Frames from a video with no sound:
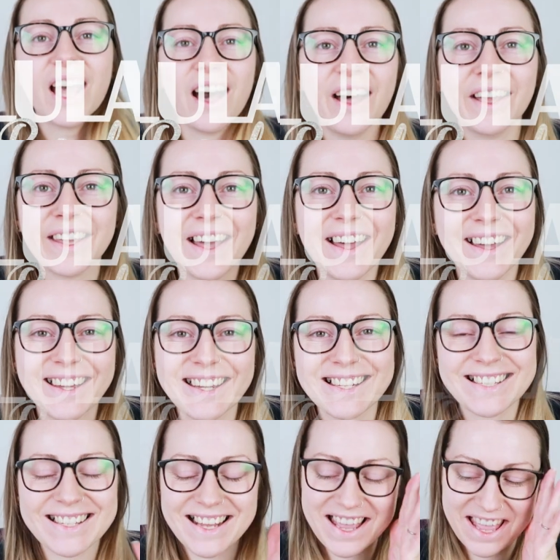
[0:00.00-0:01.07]
Hi guys.
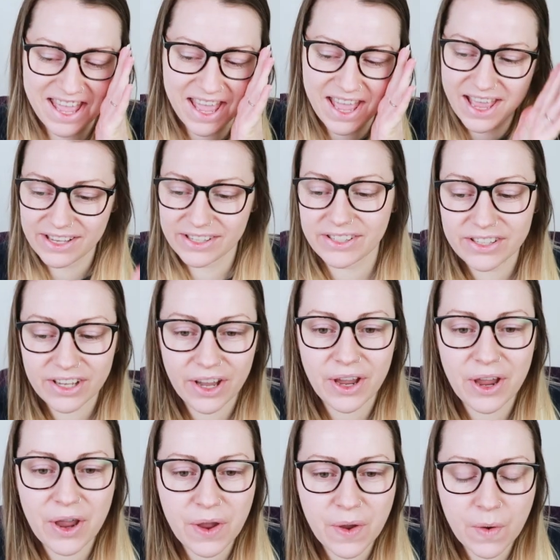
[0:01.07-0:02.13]
So
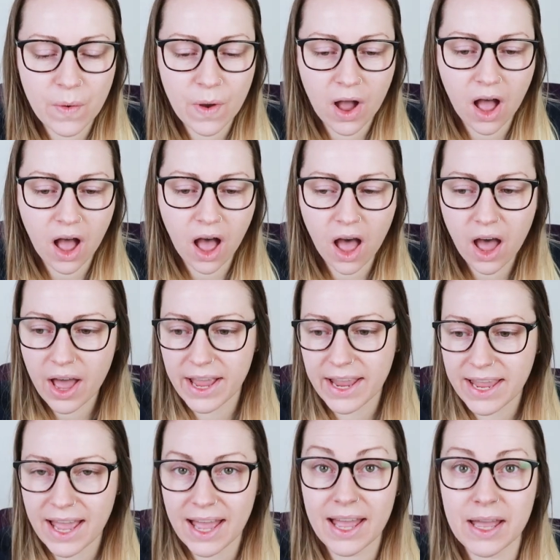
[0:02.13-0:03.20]

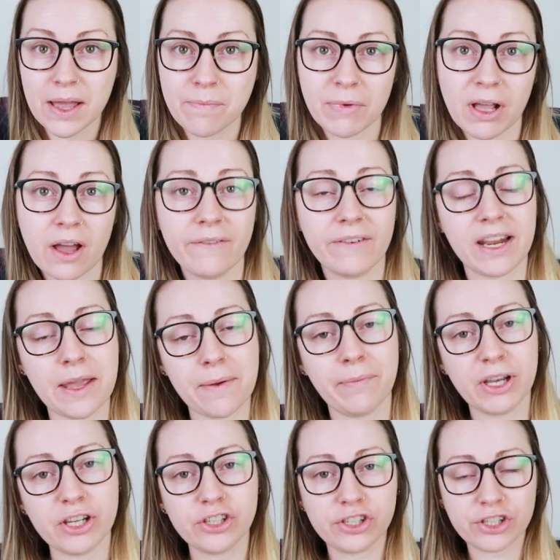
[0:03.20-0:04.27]
I am currently in
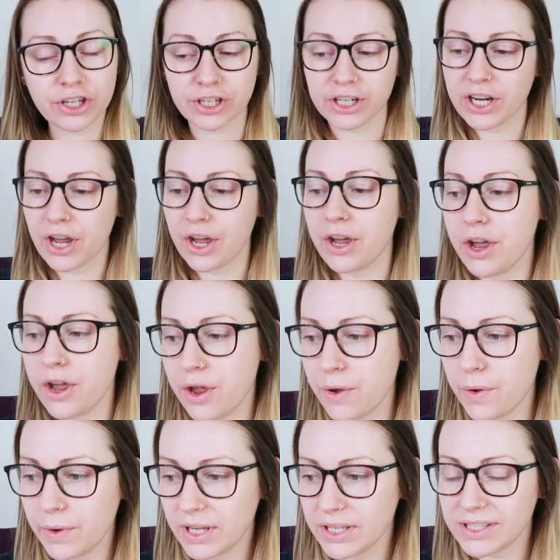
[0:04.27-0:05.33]
my
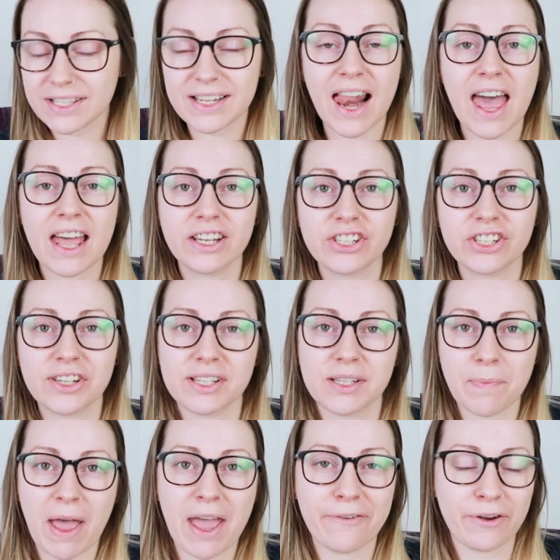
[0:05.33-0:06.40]
studio slash
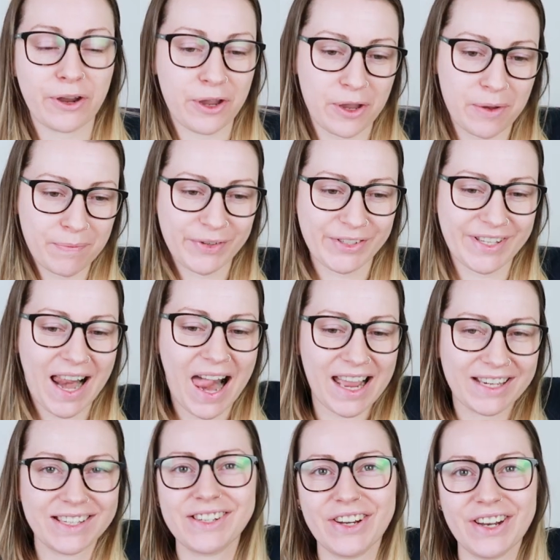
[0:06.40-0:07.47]
spare room
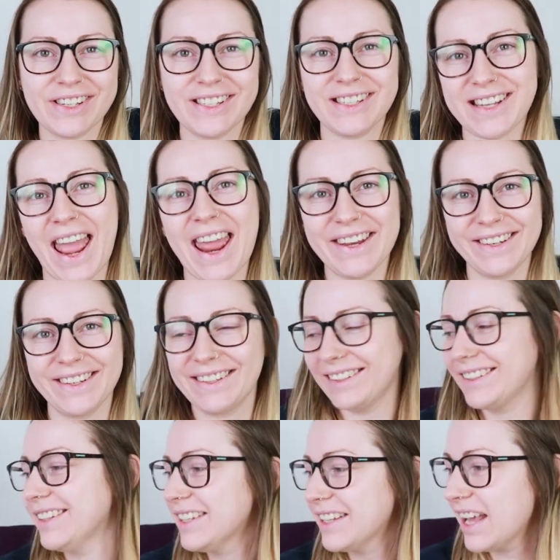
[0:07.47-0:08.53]
slash den,
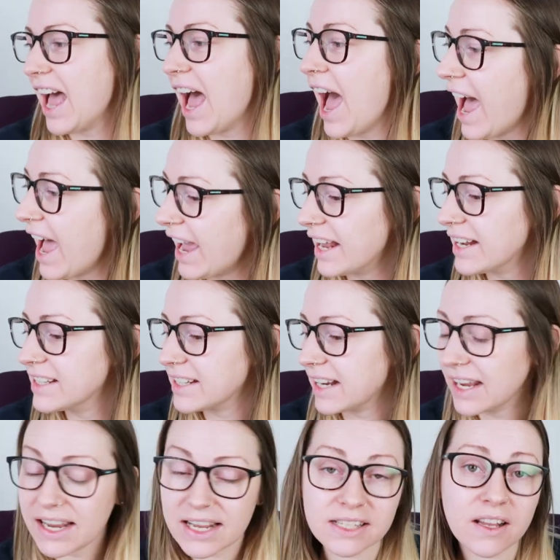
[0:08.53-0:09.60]
and
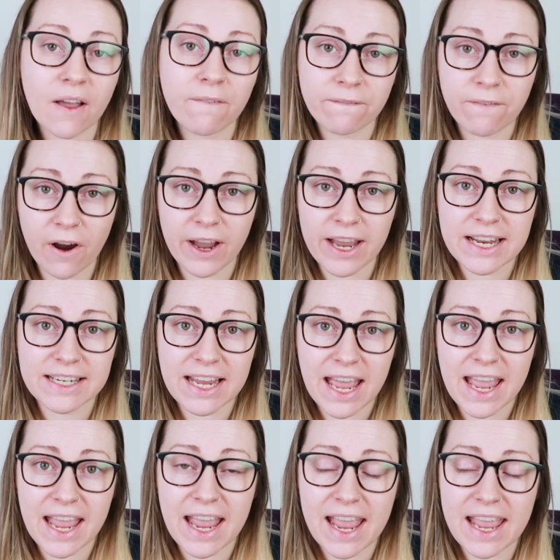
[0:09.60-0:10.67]
it's
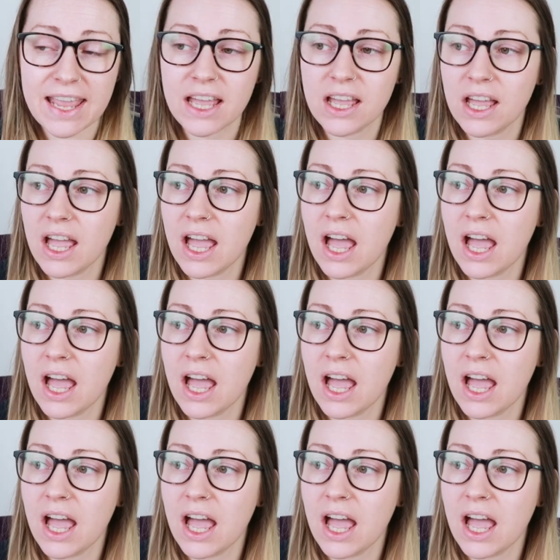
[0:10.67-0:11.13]
Friday.